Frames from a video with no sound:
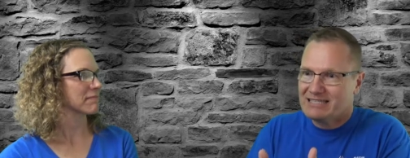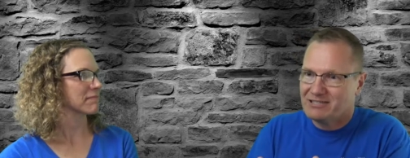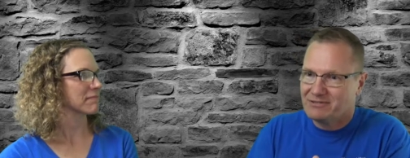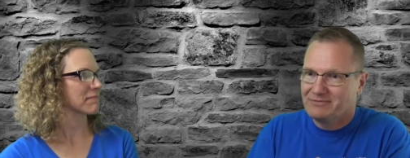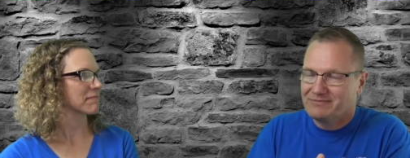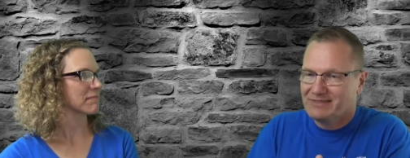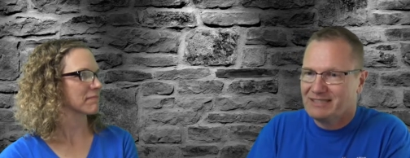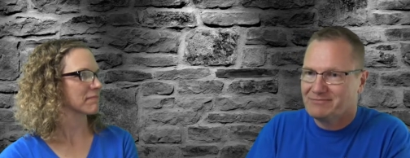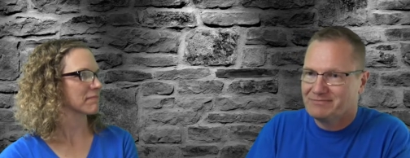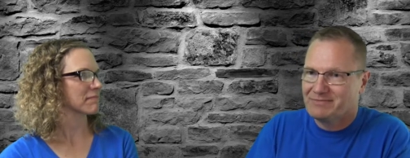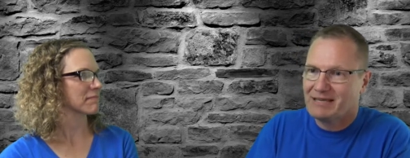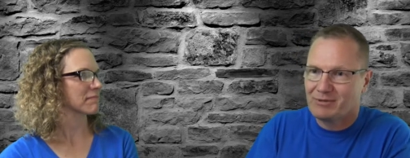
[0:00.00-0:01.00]
Speaker 1: to you know,
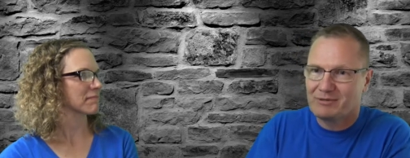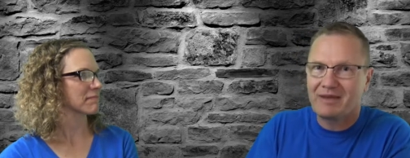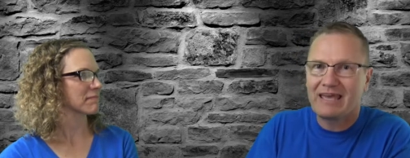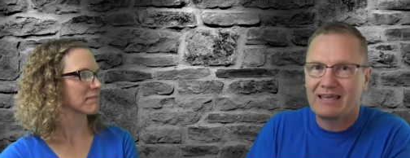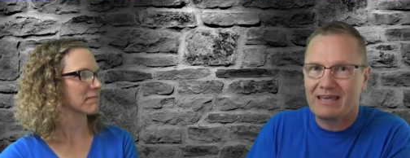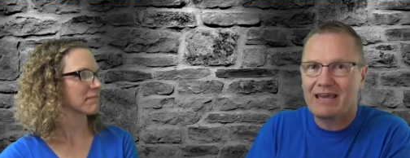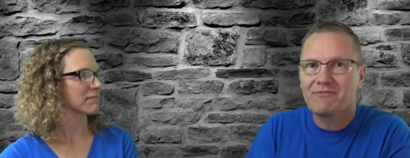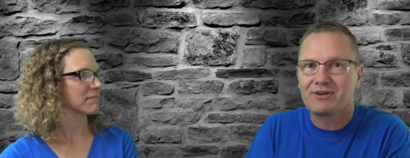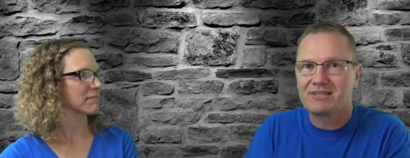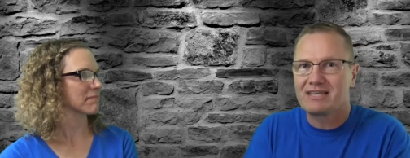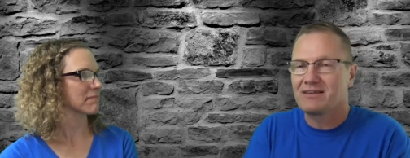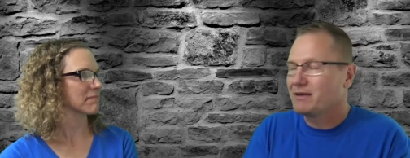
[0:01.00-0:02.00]
be able to make every
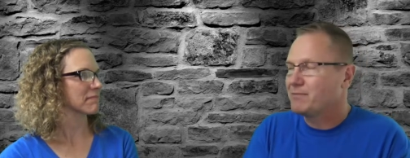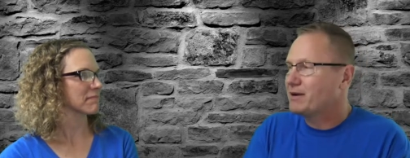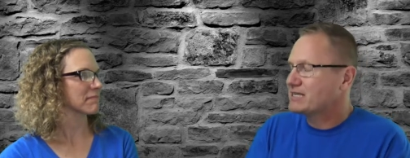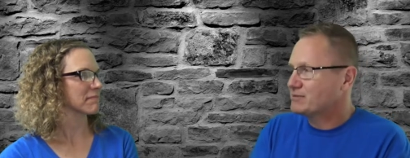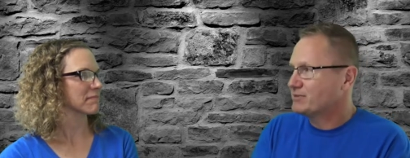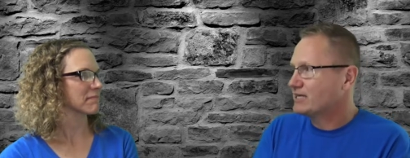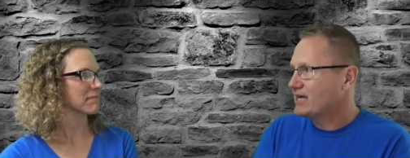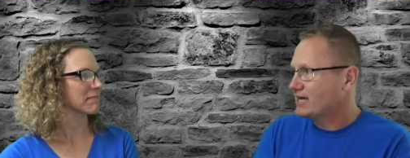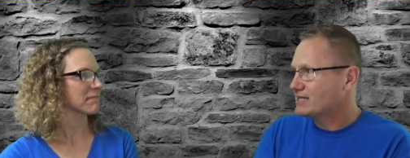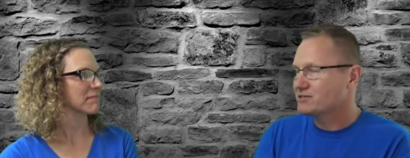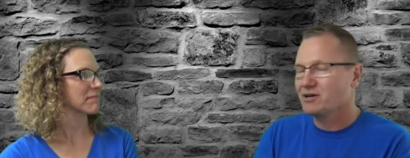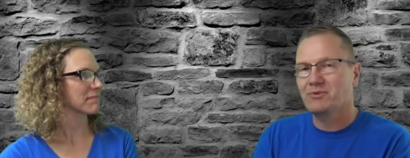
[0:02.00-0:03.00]
sale they possibly
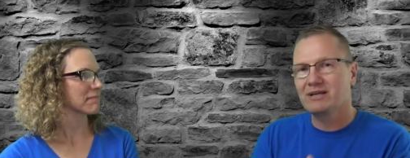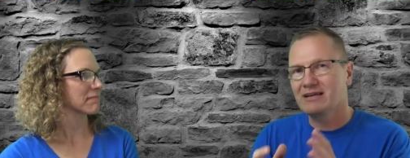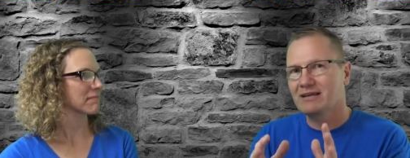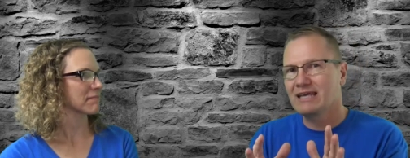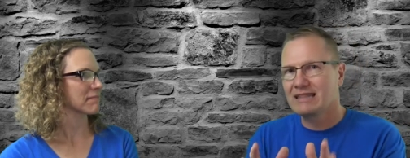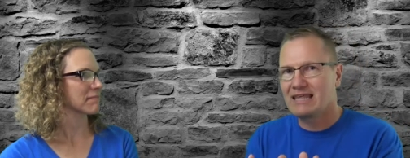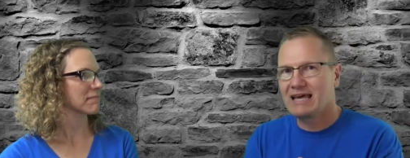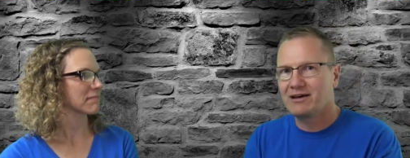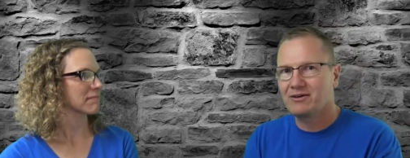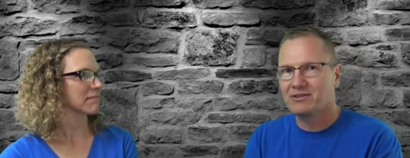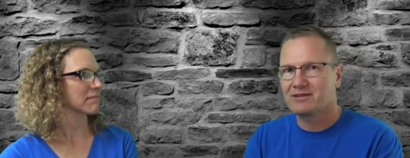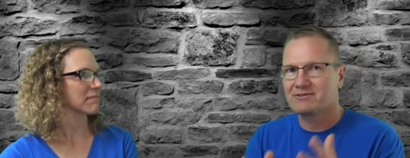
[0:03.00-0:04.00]
can. So I wanted to get that
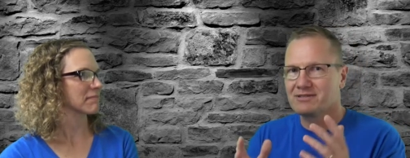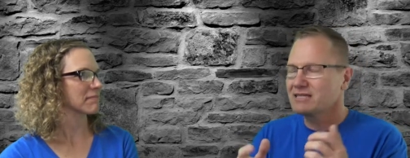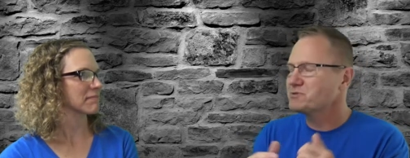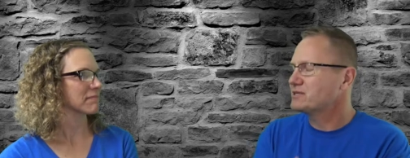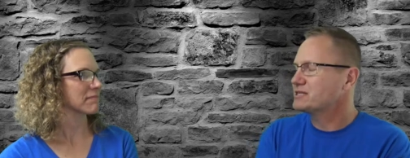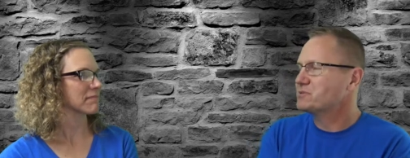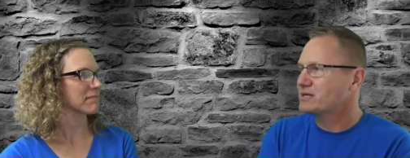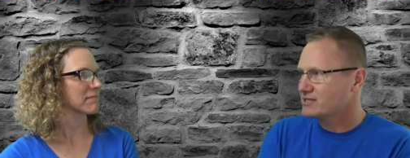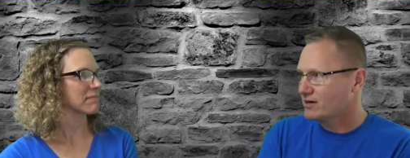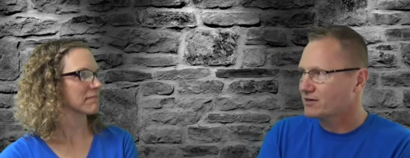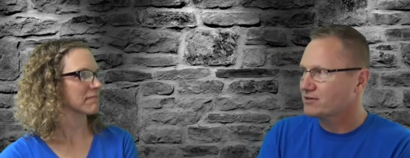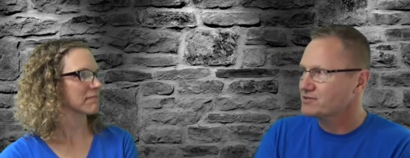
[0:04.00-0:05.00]
out there. So that's what this week's
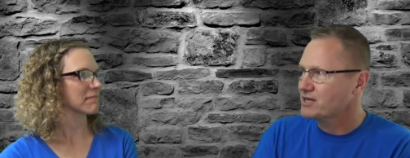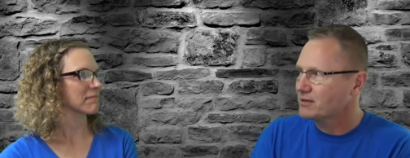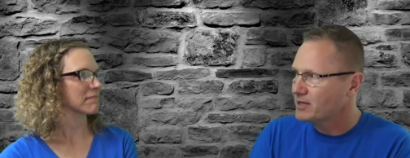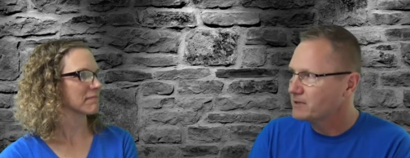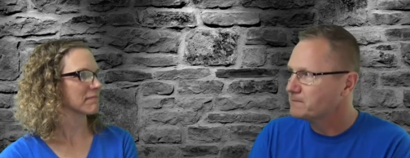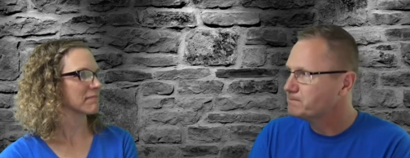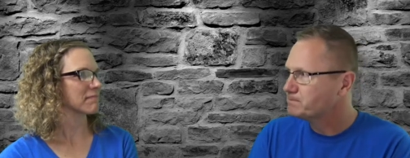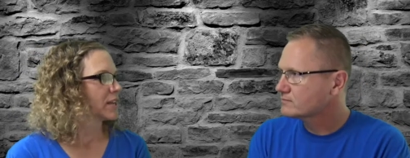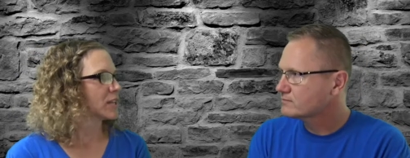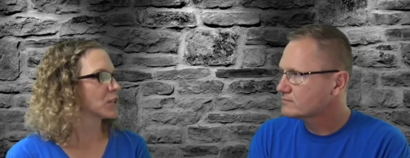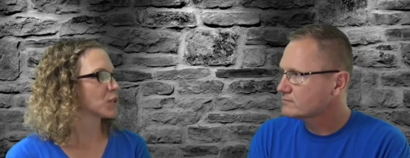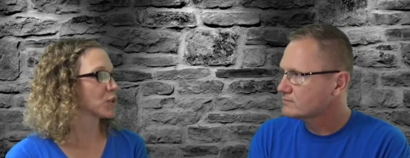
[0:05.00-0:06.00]
article is all about.
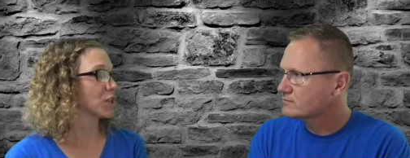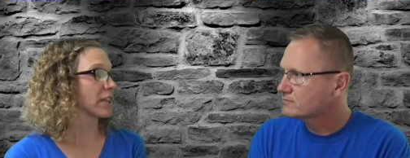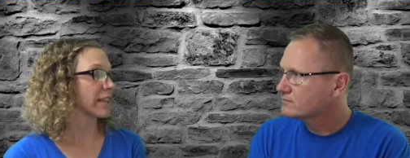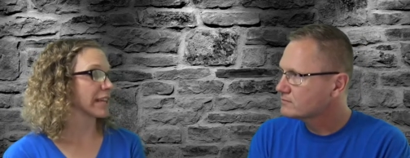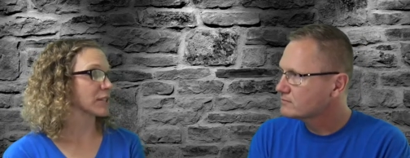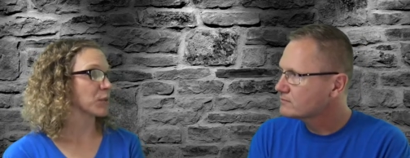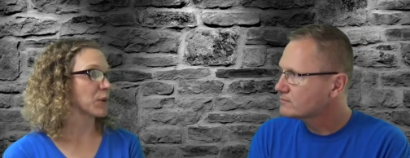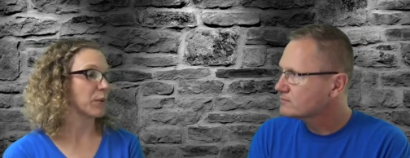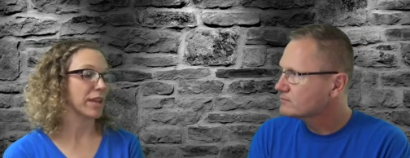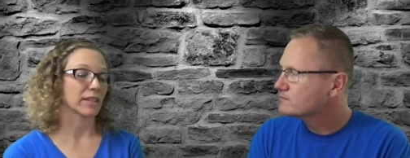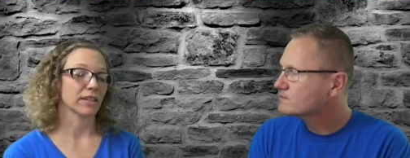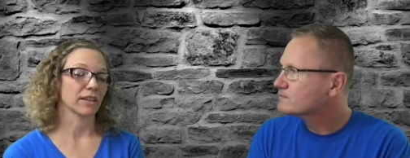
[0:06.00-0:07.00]
Speaker 2: So John, last week
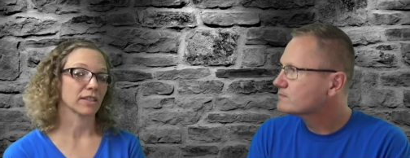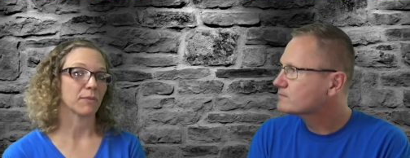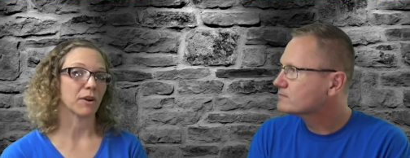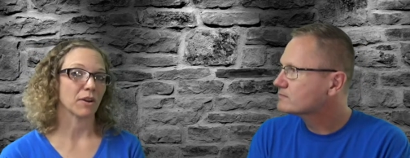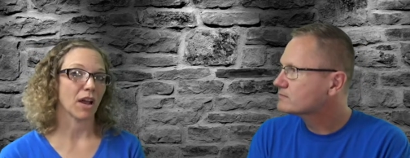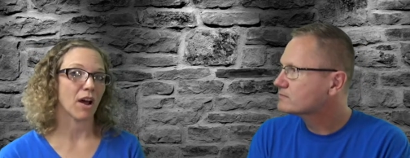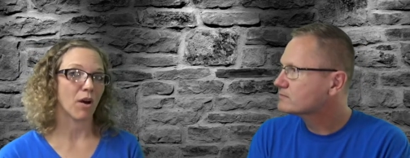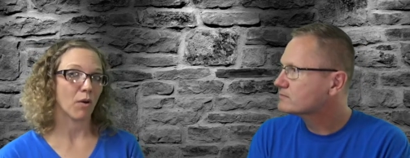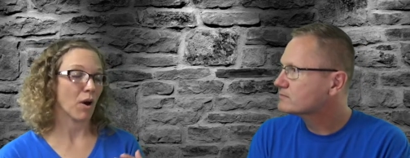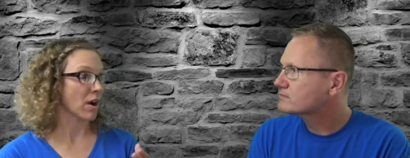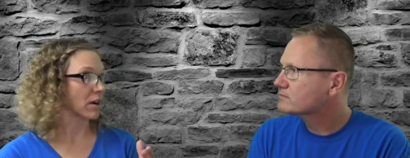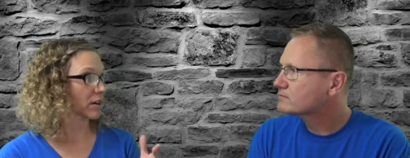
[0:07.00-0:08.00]
we had talked about how
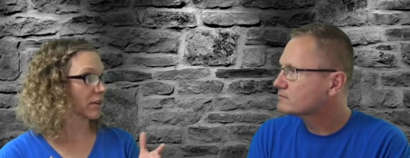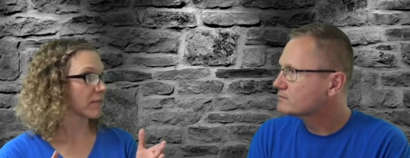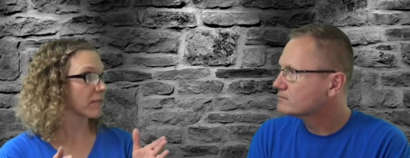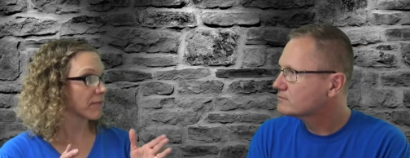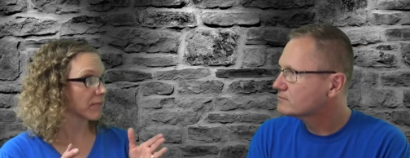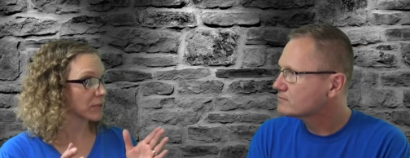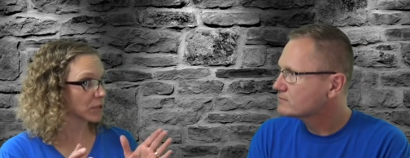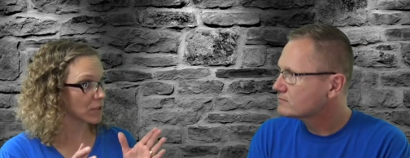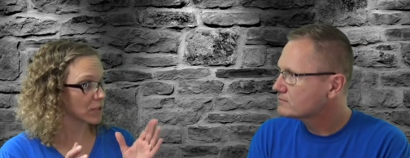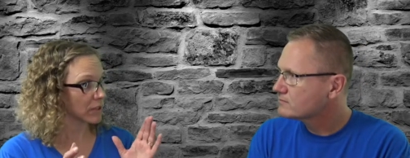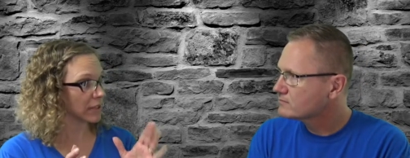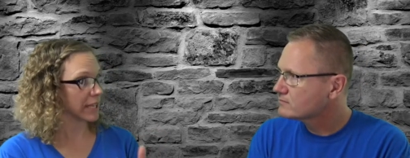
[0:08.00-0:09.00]
our
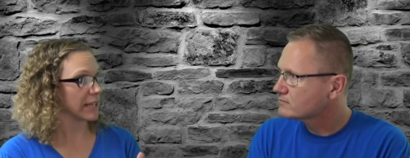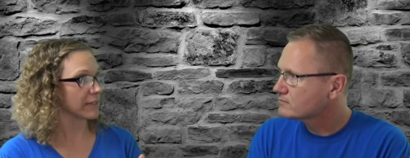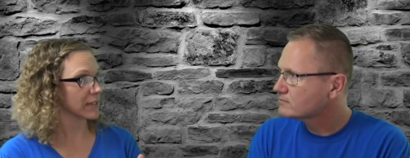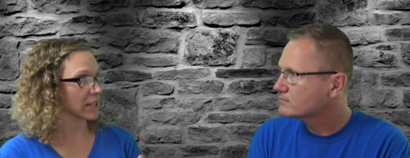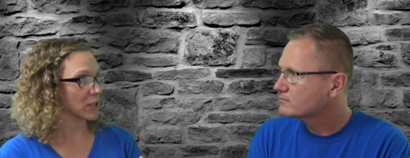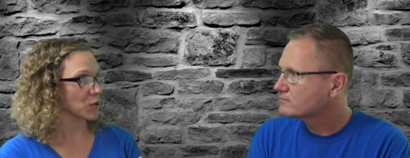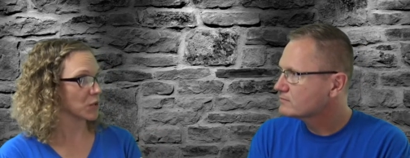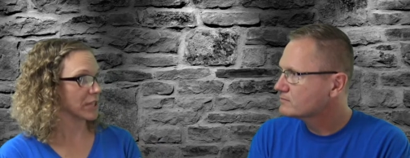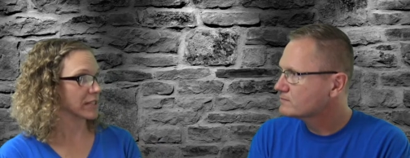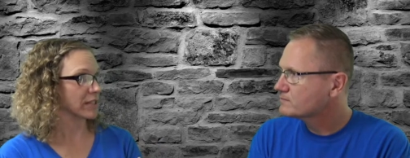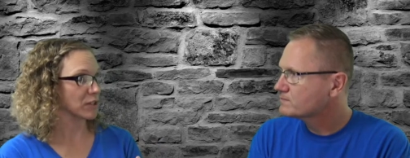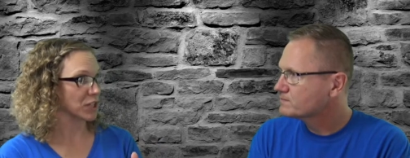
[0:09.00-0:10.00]
leaves on the
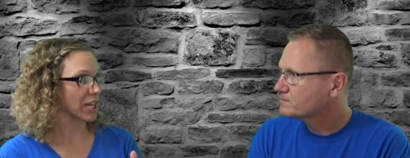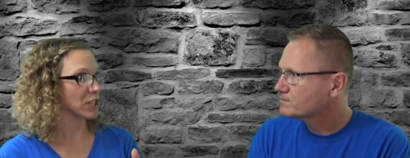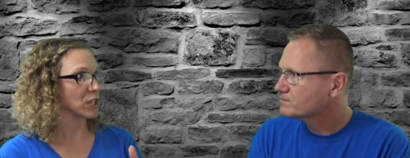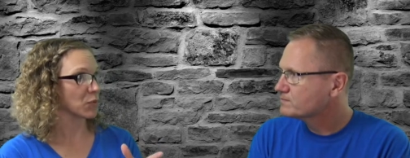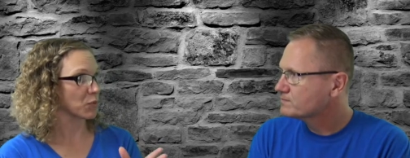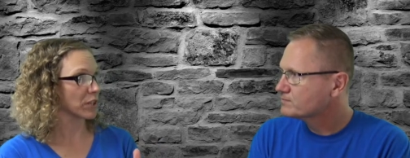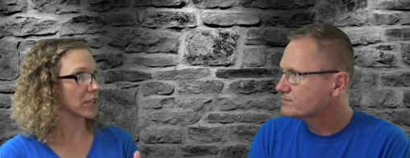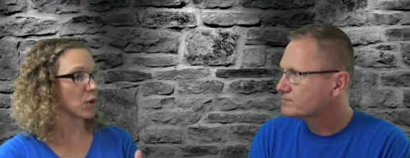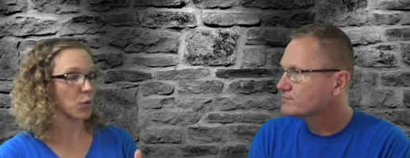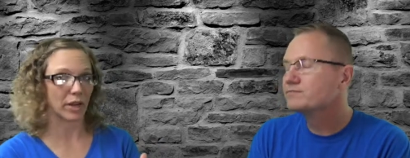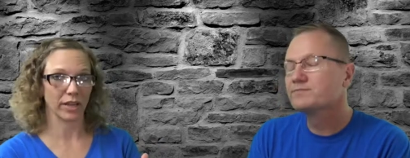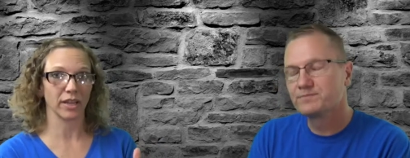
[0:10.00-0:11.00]
trees are changing really
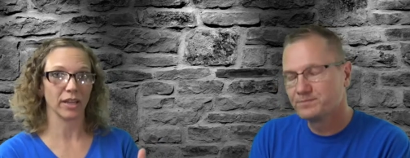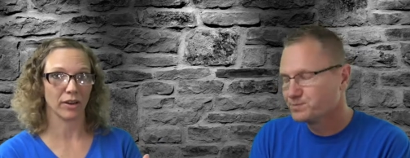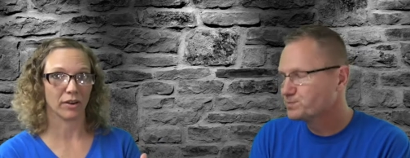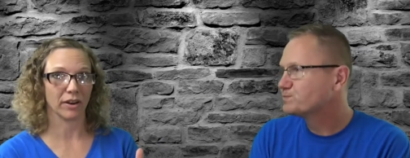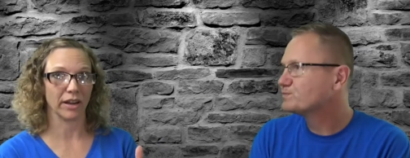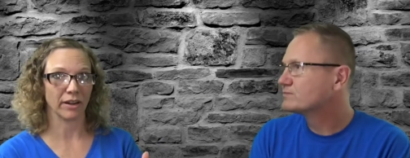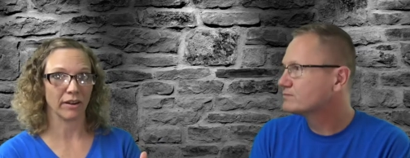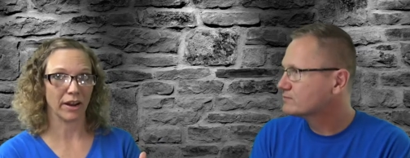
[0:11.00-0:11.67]
quick here in our